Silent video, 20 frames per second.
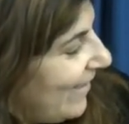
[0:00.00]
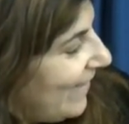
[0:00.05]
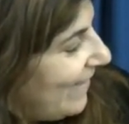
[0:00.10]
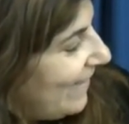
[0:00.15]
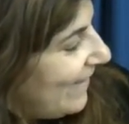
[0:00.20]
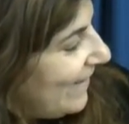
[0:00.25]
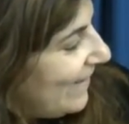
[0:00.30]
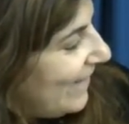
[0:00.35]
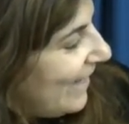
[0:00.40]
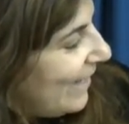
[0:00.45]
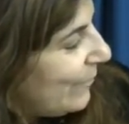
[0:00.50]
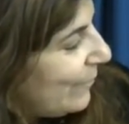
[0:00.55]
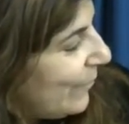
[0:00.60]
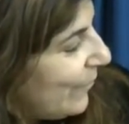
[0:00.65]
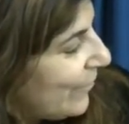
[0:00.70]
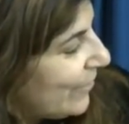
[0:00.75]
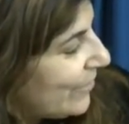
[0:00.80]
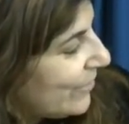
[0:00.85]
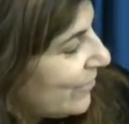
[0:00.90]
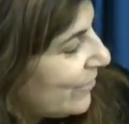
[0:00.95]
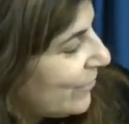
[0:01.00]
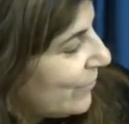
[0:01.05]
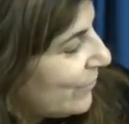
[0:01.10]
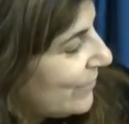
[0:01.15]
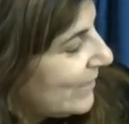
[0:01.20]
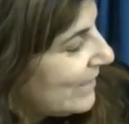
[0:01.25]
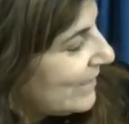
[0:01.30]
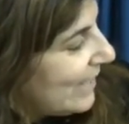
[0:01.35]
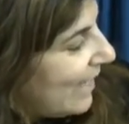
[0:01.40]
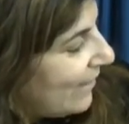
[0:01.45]
The neighbors
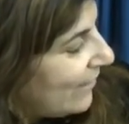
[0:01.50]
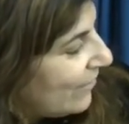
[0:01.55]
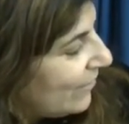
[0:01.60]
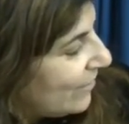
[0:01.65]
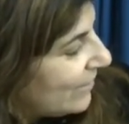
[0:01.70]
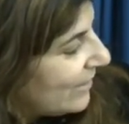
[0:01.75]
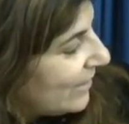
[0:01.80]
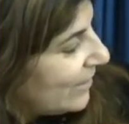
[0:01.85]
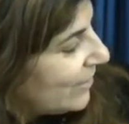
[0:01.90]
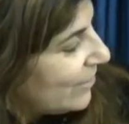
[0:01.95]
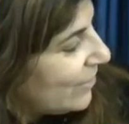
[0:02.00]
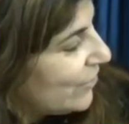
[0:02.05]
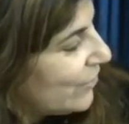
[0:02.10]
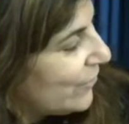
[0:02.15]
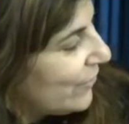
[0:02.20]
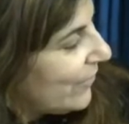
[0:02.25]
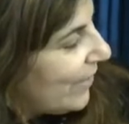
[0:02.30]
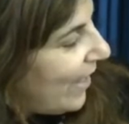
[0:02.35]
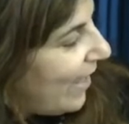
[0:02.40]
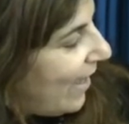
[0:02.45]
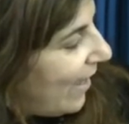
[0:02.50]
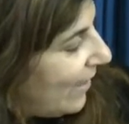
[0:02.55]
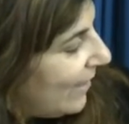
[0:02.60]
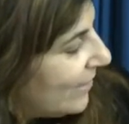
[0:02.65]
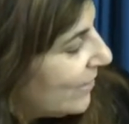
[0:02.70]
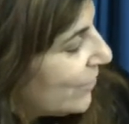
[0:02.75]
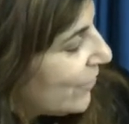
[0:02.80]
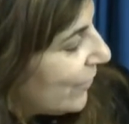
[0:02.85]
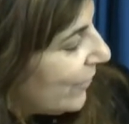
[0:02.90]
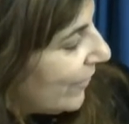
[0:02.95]
soon settled into
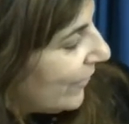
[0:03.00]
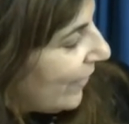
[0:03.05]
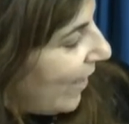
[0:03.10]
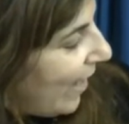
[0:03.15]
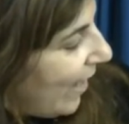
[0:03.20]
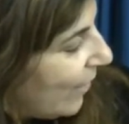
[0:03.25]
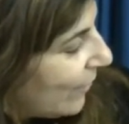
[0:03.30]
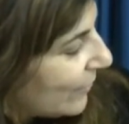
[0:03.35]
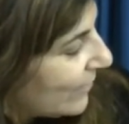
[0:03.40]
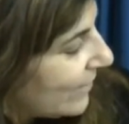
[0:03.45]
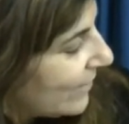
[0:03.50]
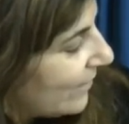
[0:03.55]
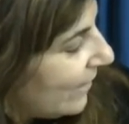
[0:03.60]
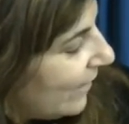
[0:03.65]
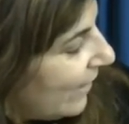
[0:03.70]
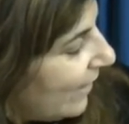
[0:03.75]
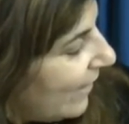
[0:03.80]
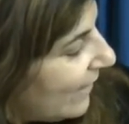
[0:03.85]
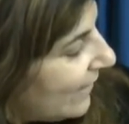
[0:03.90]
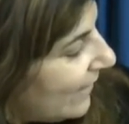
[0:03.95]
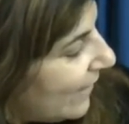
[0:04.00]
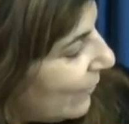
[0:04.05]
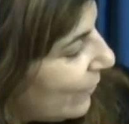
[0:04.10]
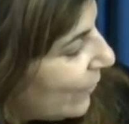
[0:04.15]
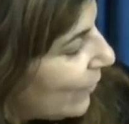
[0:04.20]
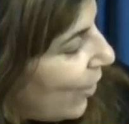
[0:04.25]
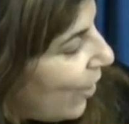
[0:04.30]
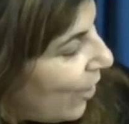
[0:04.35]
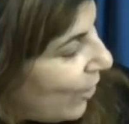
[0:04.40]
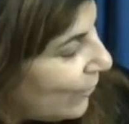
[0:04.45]
their house. They
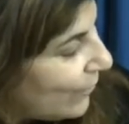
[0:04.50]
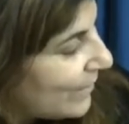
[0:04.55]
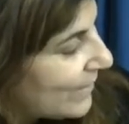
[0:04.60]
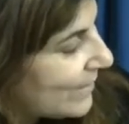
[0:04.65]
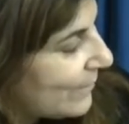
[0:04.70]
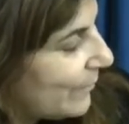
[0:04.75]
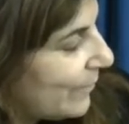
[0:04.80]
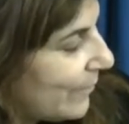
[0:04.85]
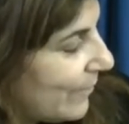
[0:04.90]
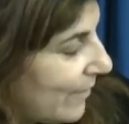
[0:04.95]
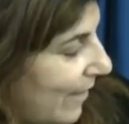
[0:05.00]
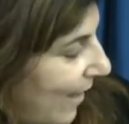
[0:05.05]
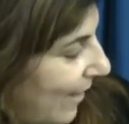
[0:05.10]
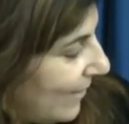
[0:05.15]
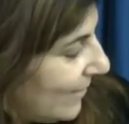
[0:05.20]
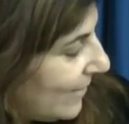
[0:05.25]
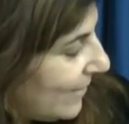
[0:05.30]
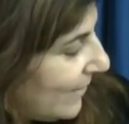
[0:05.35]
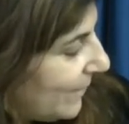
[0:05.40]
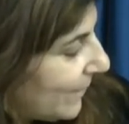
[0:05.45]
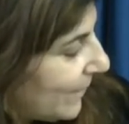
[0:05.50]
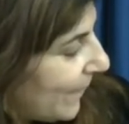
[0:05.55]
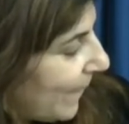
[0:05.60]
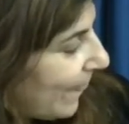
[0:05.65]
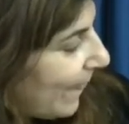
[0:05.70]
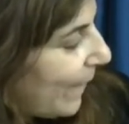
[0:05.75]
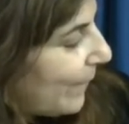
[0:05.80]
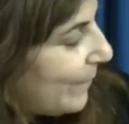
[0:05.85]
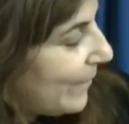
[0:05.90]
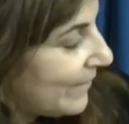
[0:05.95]
were always polite,
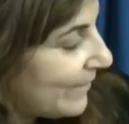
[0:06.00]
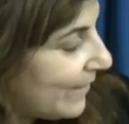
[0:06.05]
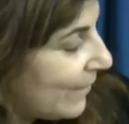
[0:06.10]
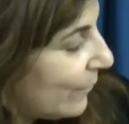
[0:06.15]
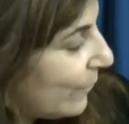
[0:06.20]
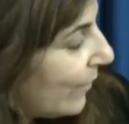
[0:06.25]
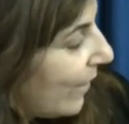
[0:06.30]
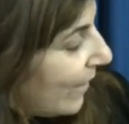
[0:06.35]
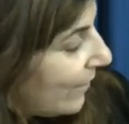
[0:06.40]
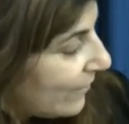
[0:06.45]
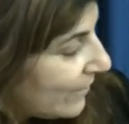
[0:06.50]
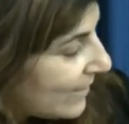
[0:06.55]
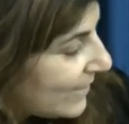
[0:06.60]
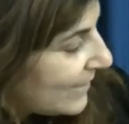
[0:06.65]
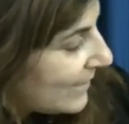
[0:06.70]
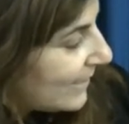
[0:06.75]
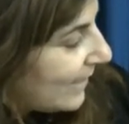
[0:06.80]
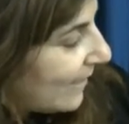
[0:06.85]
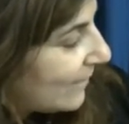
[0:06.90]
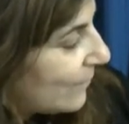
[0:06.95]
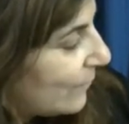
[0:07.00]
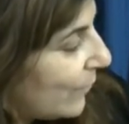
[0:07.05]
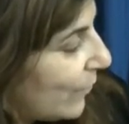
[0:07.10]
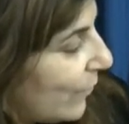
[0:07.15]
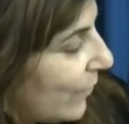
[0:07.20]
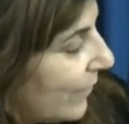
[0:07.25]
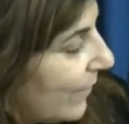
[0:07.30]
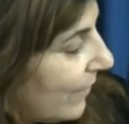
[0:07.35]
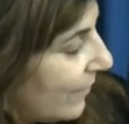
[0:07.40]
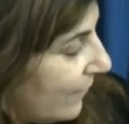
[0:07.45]
but they rarely said
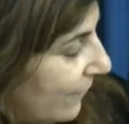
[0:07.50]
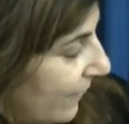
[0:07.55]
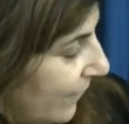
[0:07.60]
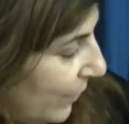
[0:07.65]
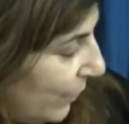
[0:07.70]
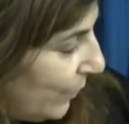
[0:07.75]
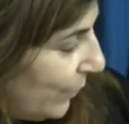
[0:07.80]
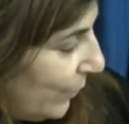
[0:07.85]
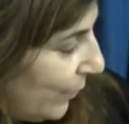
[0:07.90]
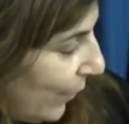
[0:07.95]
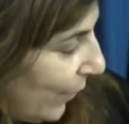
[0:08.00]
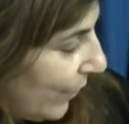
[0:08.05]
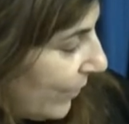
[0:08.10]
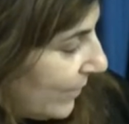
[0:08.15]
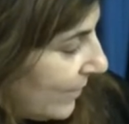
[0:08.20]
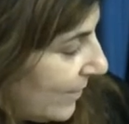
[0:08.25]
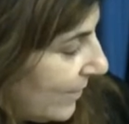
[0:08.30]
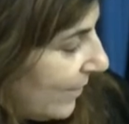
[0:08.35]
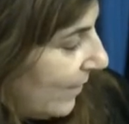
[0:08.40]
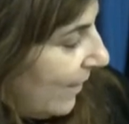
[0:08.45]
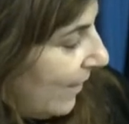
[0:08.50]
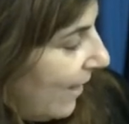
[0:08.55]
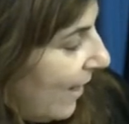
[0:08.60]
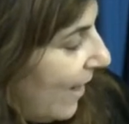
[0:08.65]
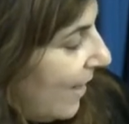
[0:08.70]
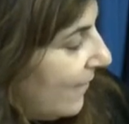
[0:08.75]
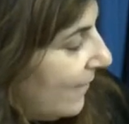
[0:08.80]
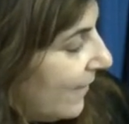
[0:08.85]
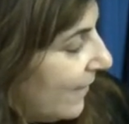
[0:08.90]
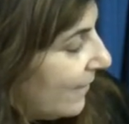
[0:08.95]
more than a few words,
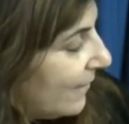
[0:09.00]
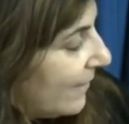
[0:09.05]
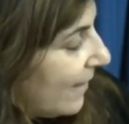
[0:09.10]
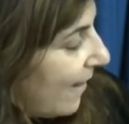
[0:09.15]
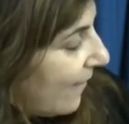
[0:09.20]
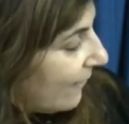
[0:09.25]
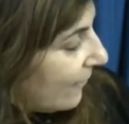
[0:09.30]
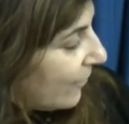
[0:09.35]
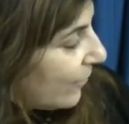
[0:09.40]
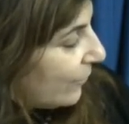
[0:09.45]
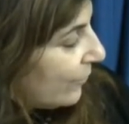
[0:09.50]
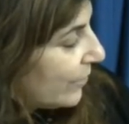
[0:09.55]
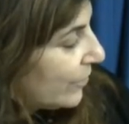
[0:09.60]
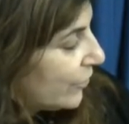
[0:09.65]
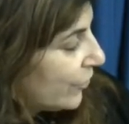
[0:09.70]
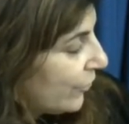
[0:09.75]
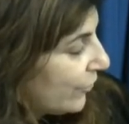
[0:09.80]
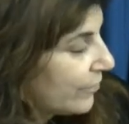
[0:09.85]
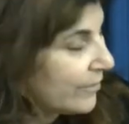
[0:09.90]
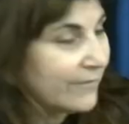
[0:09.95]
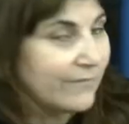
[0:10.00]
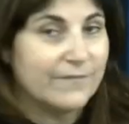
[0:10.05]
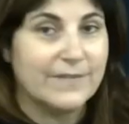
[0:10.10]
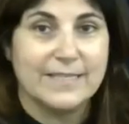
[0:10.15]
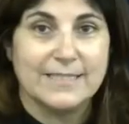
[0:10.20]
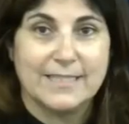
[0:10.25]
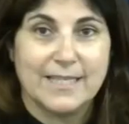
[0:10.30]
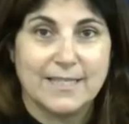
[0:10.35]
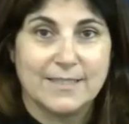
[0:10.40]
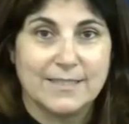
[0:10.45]
and they never returned
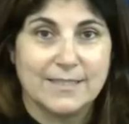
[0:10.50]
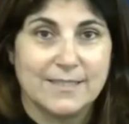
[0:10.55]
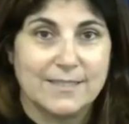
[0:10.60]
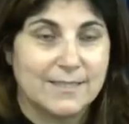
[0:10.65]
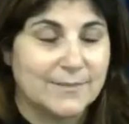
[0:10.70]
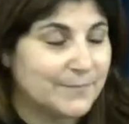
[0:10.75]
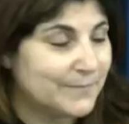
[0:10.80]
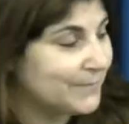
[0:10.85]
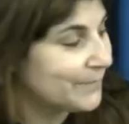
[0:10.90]
visits.